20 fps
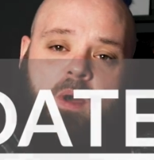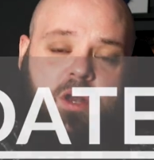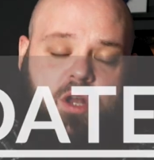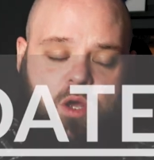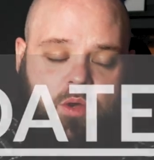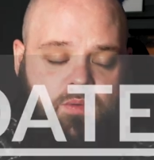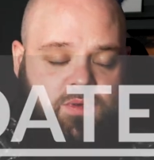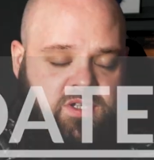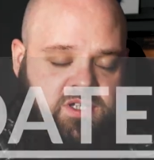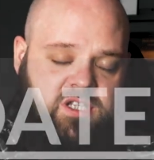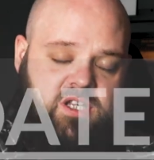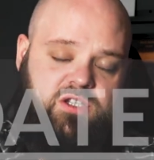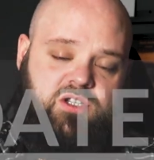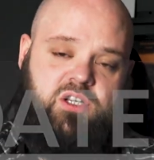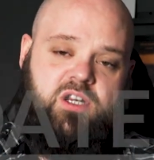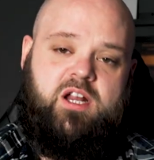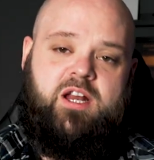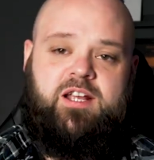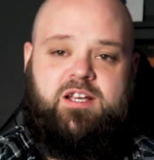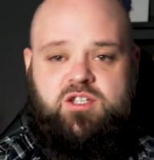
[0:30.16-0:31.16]
I know this
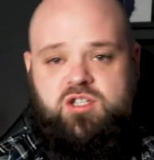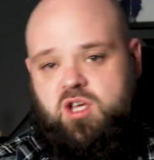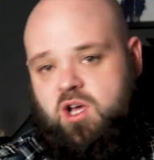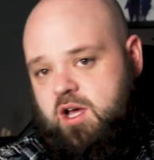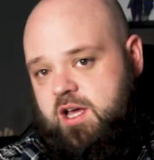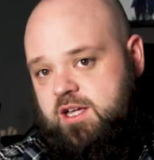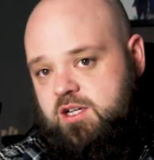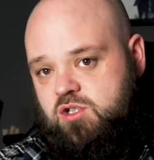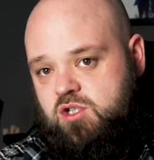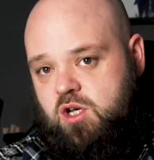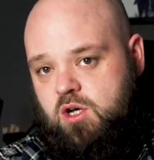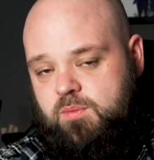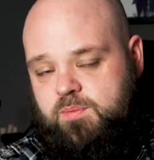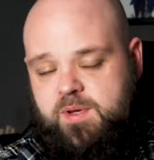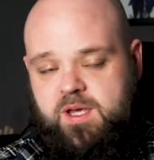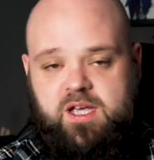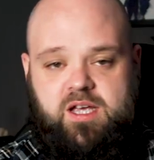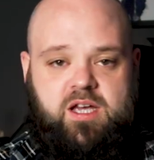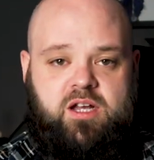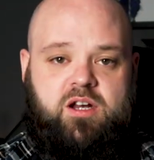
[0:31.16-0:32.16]
isn't an exciting
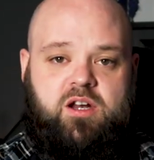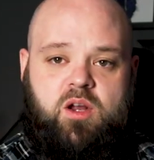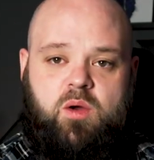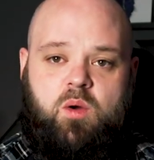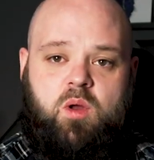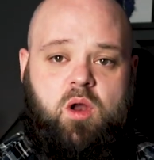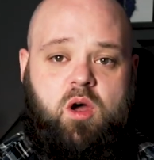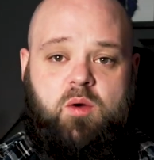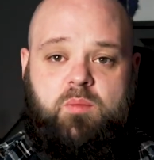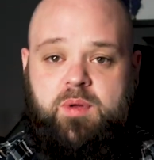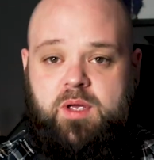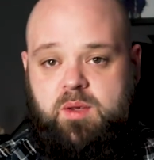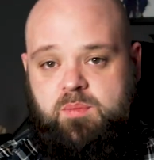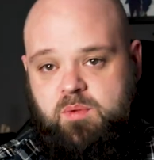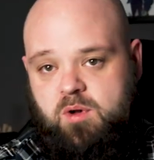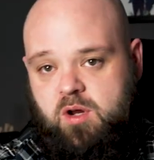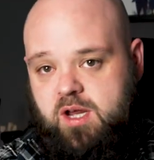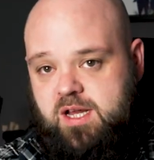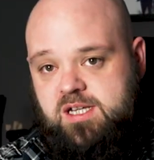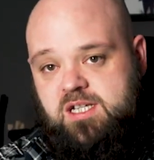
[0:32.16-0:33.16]
topic, and I know a lot of
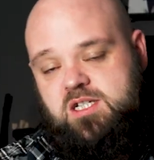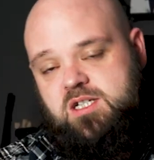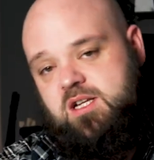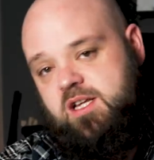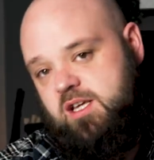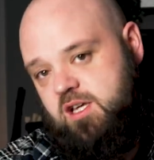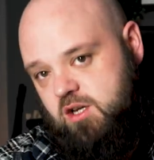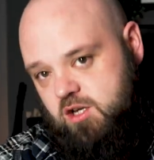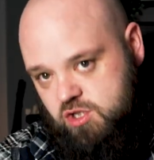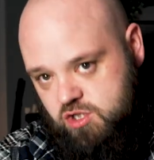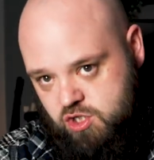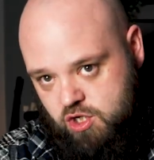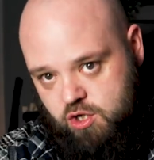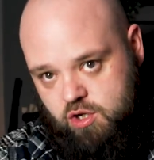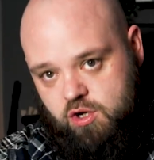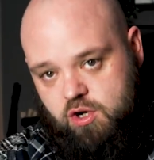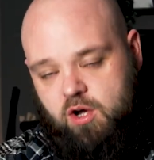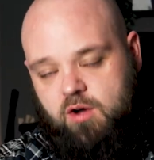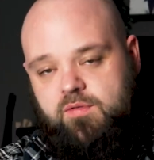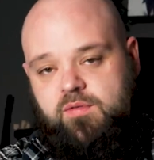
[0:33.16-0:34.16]
people are instantly going to
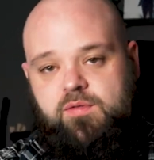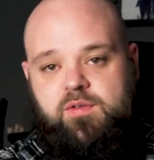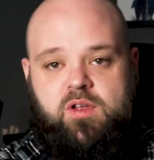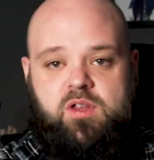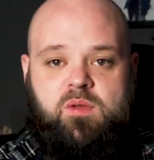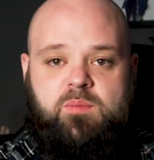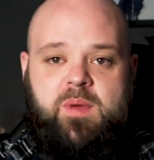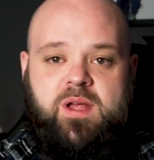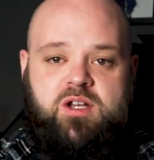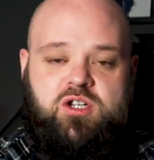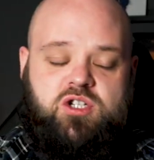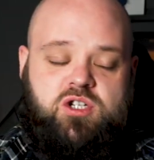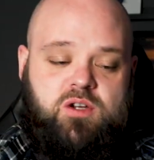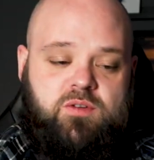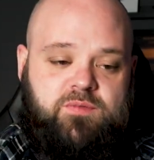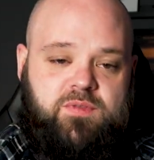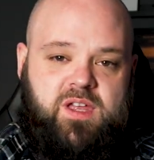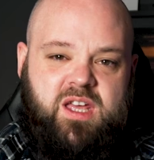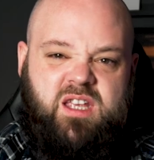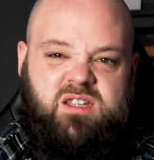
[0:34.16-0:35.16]
turn off at the mention
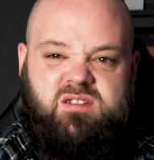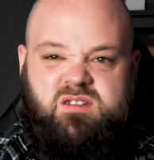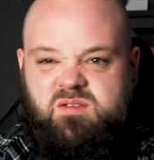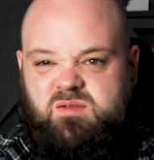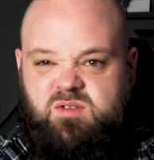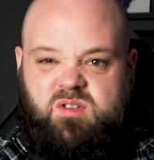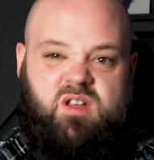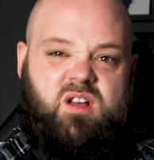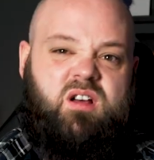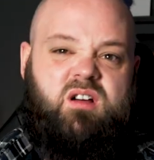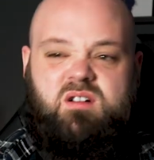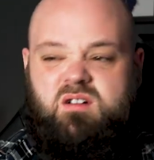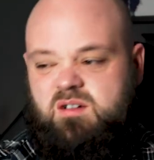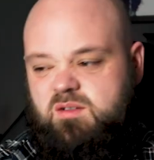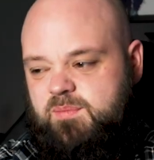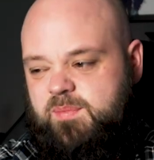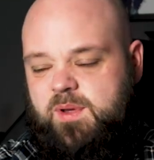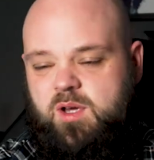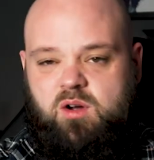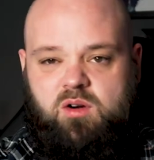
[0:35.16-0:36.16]
of this. It's like, oh,
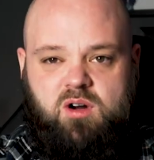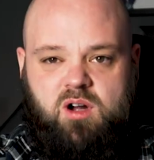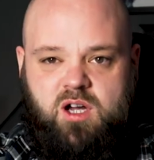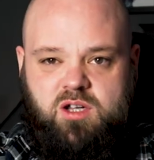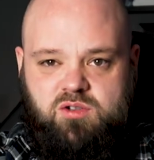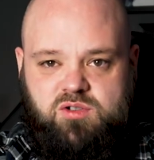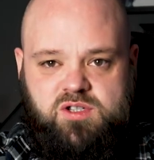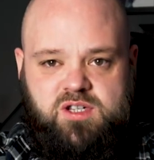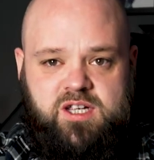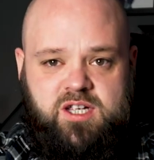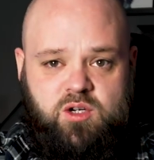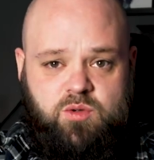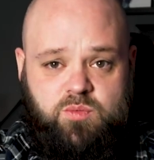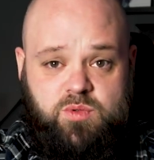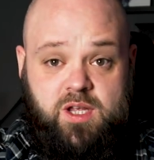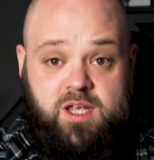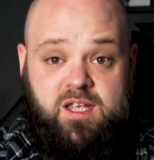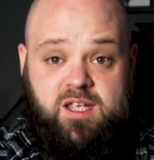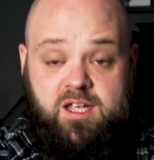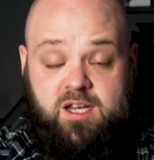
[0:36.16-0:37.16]
it'll be alright, it doesn't need
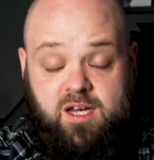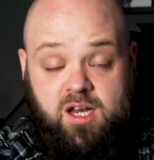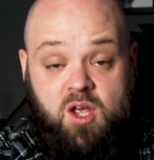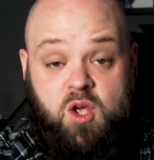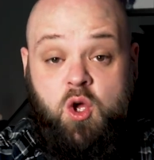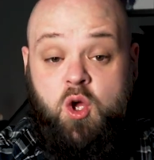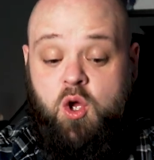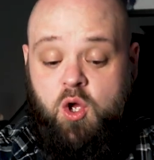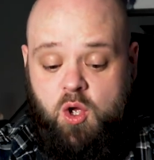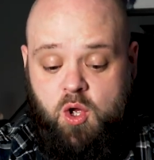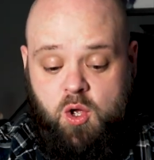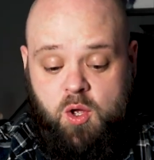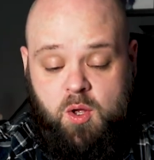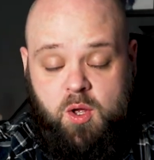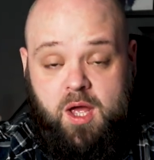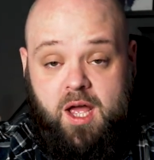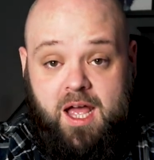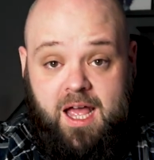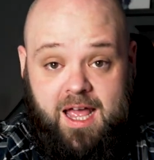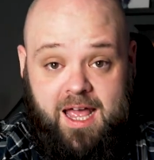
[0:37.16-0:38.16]
updating.
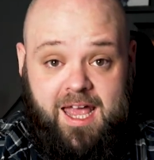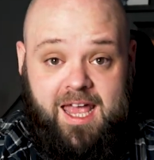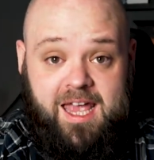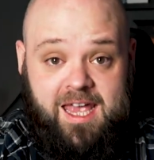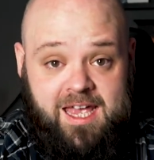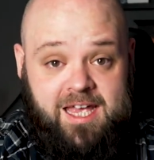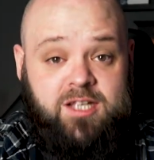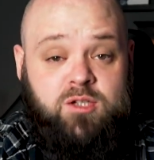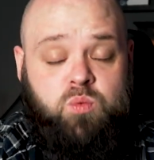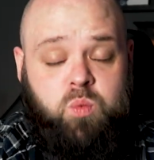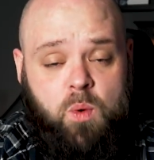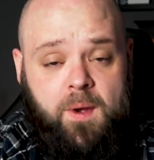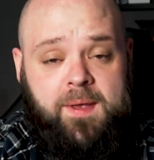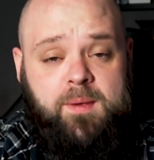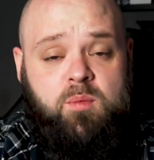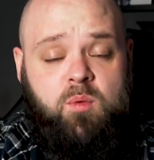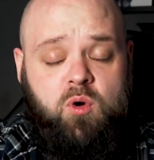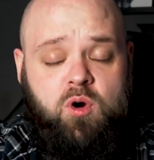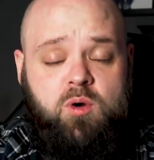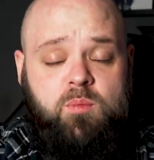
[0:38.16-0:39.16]
It is way
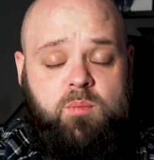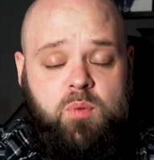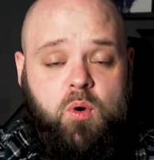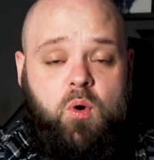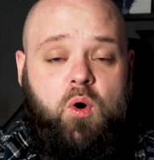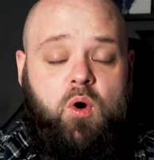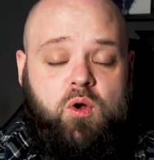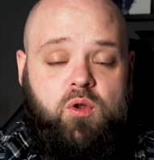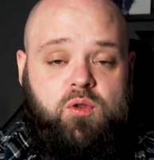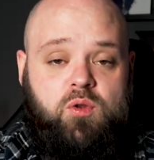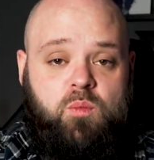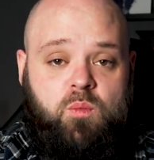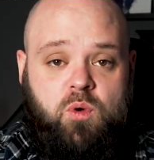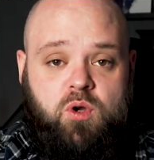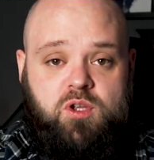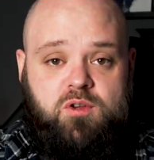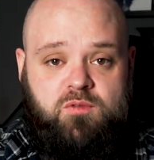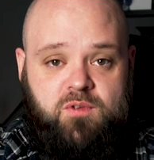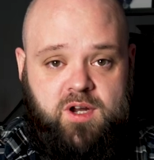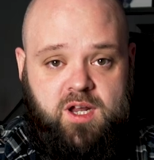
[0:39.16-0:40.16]
more important than
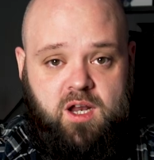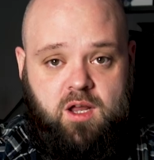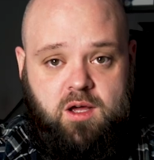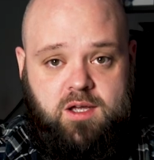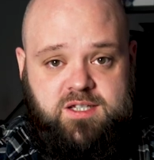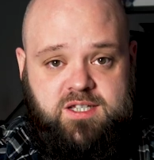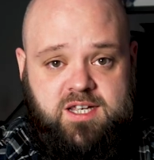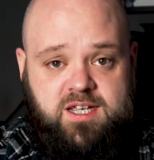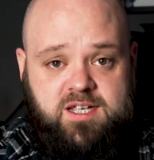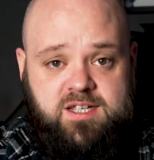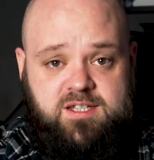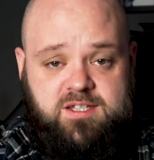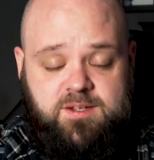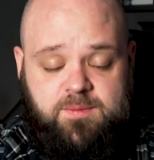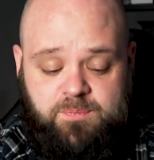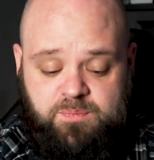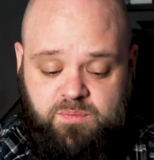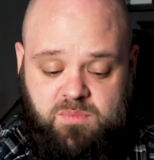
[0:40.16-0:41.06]
what you realise it is.